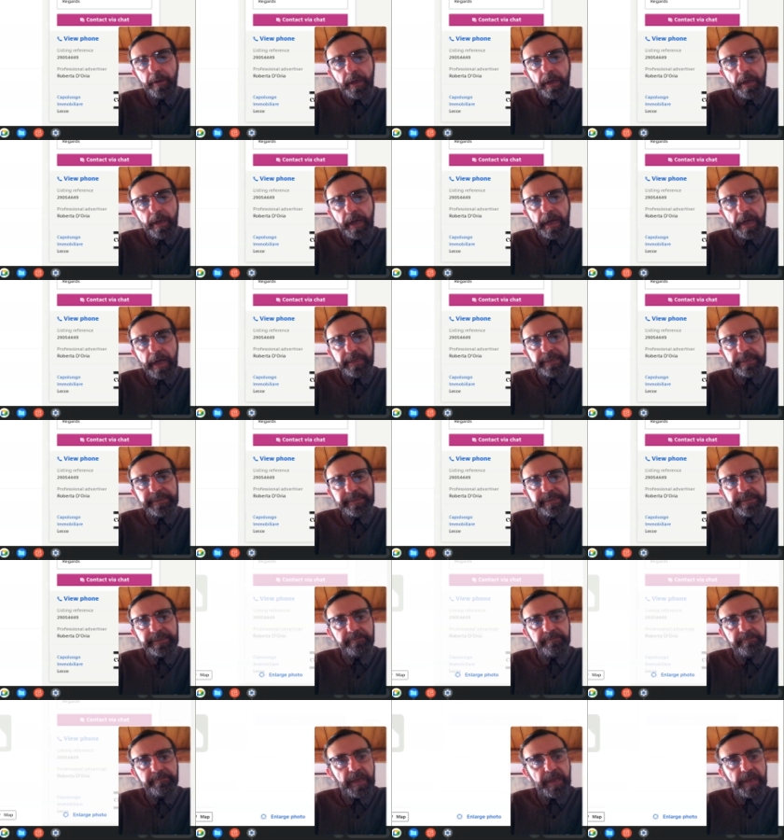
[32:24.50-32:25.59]
has
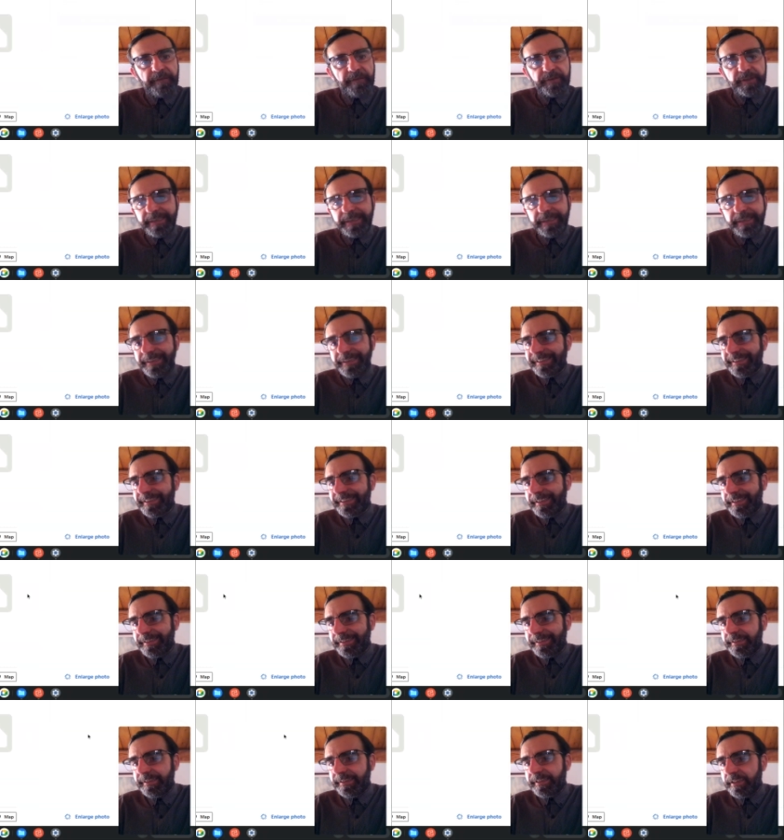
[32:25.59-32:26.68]
everything is
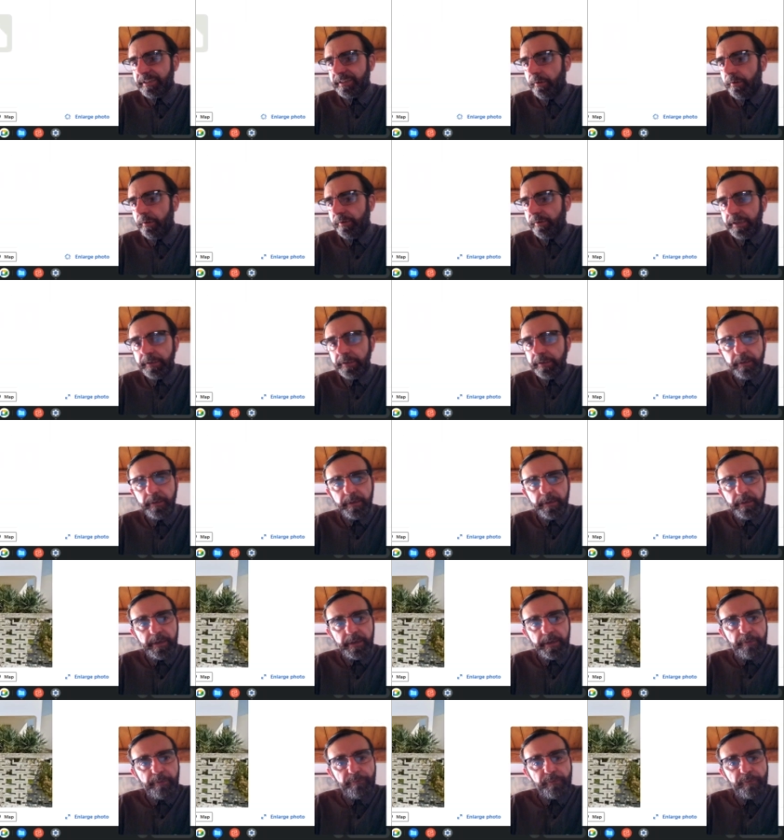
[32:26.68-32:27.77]
necessary
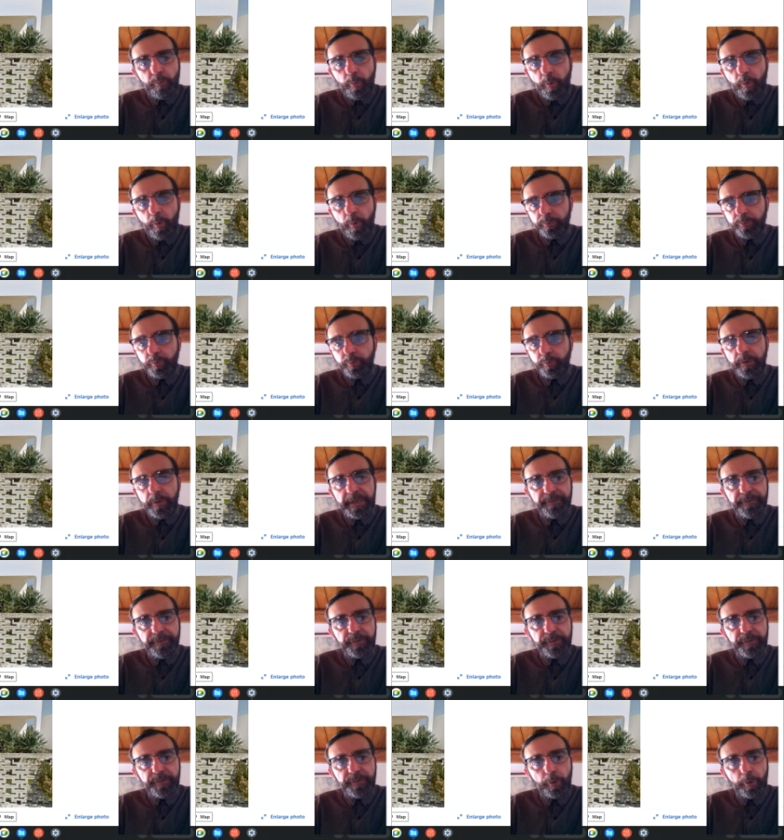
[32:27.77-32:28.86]
if you want to live
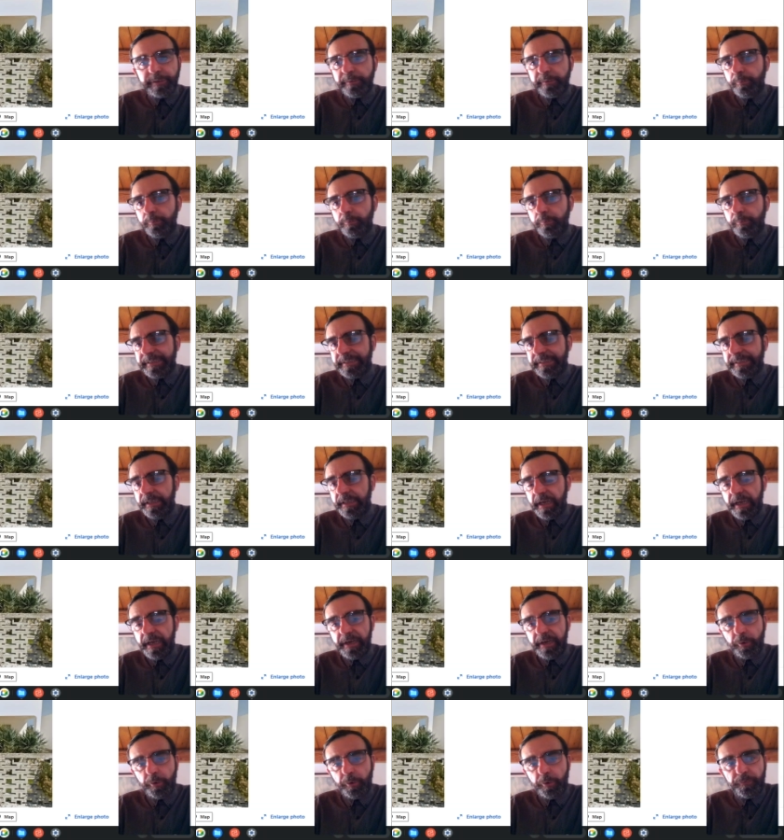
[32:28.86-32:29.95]
close to the sea
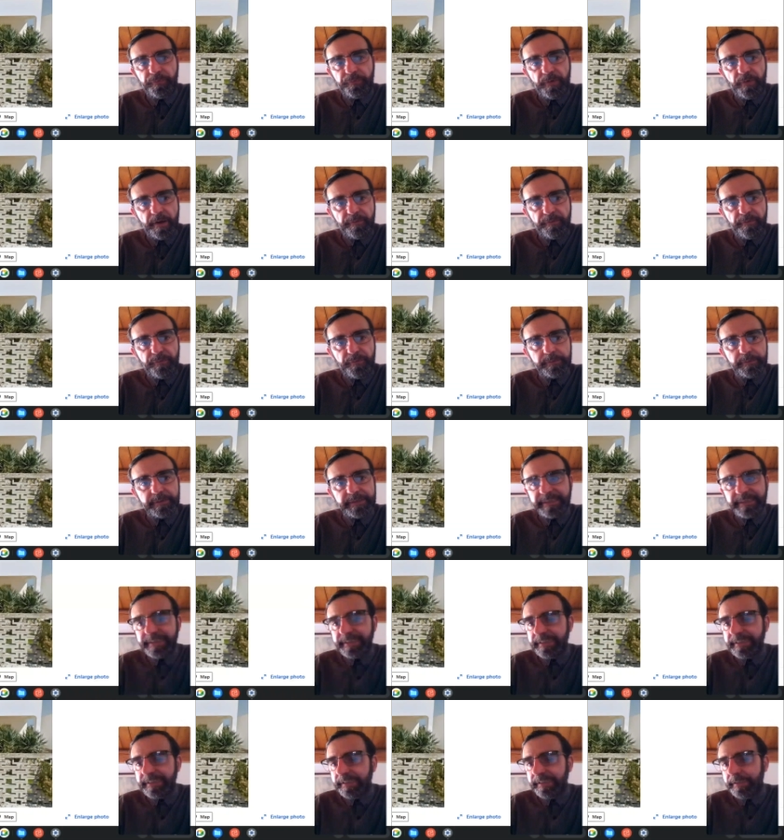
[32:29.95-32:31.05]
and not far from the
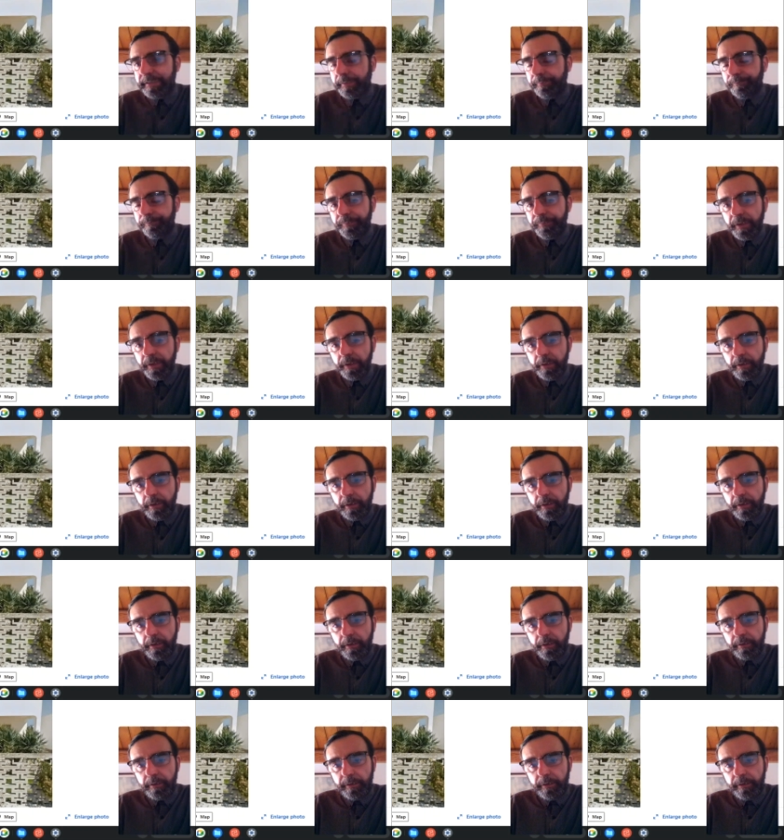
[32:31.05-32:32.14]
city.
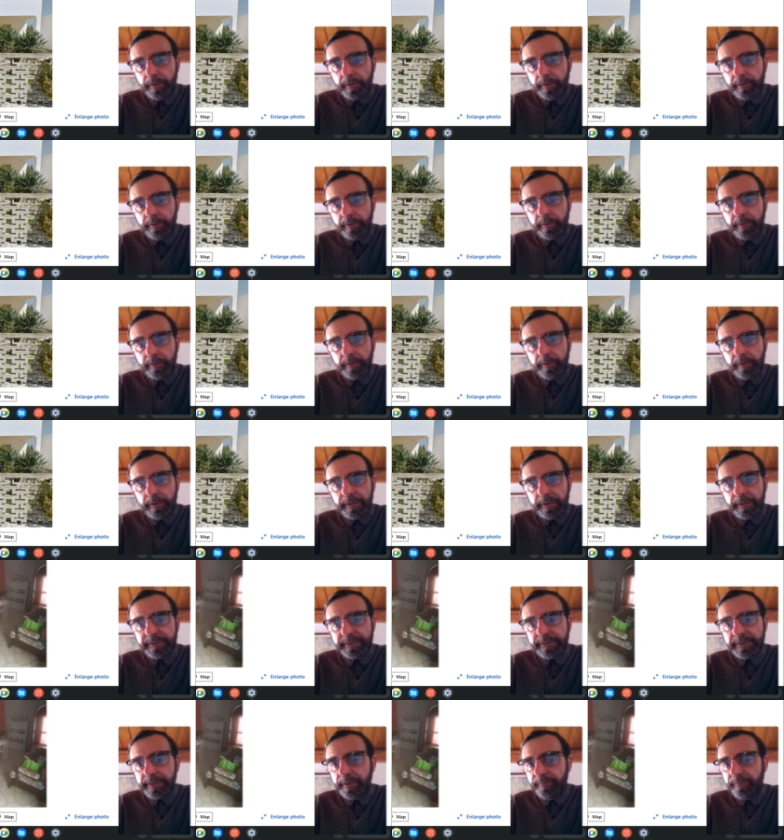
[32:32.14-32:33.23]

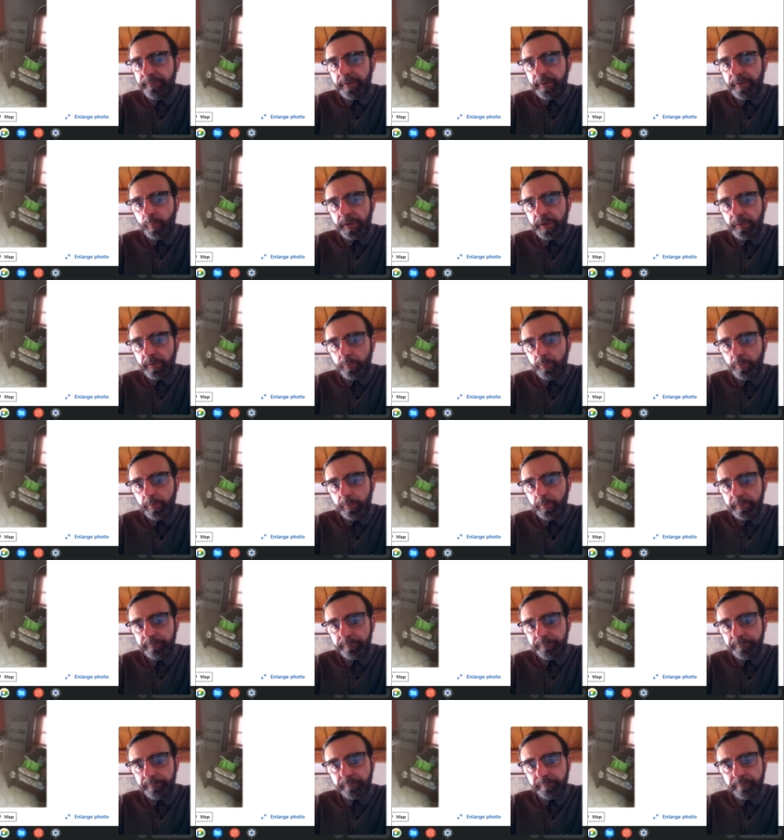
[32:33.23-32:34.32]
Let's have a quick look.
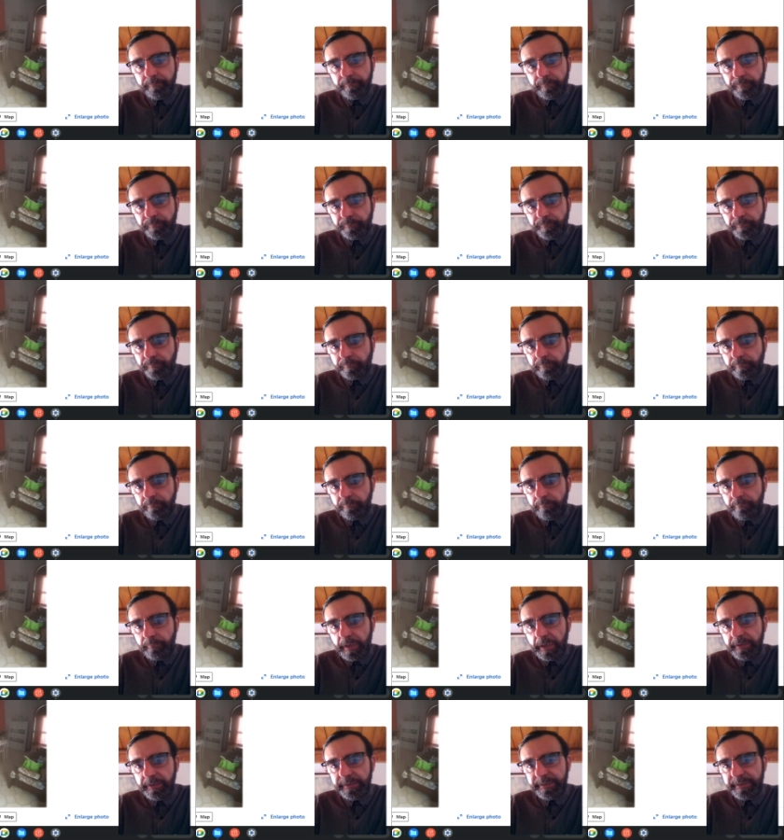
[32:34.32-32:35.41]

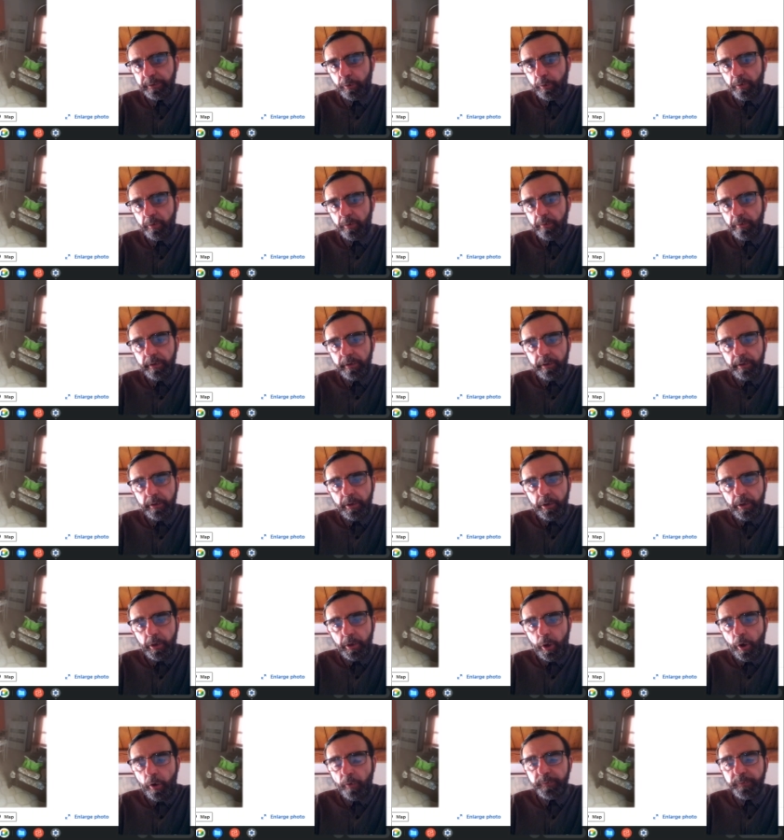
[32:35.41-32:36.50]
So,
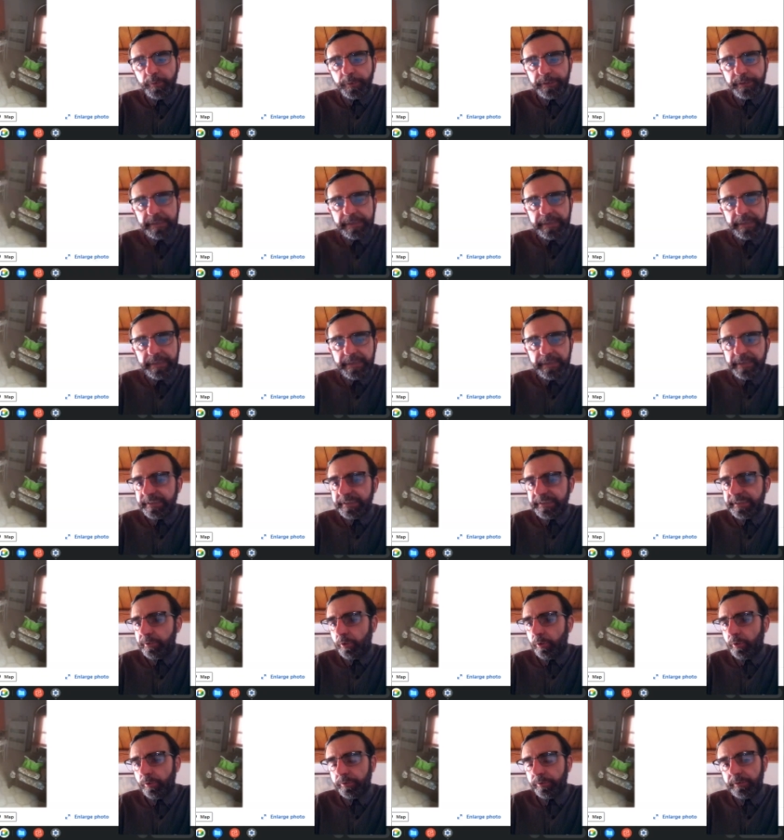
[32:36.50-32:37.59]
obviously, it's
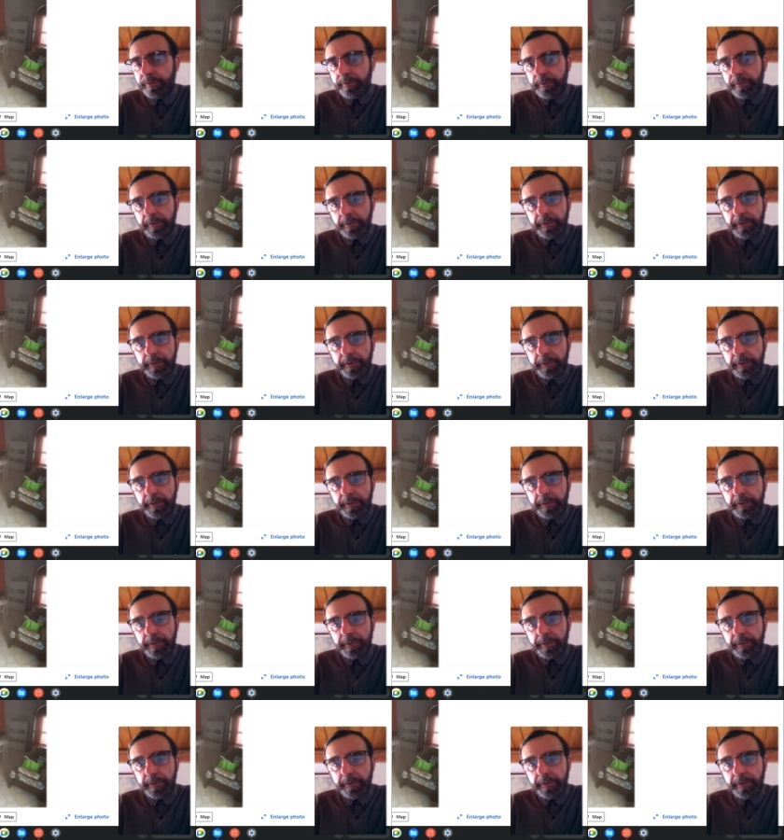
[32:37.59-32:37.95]
not.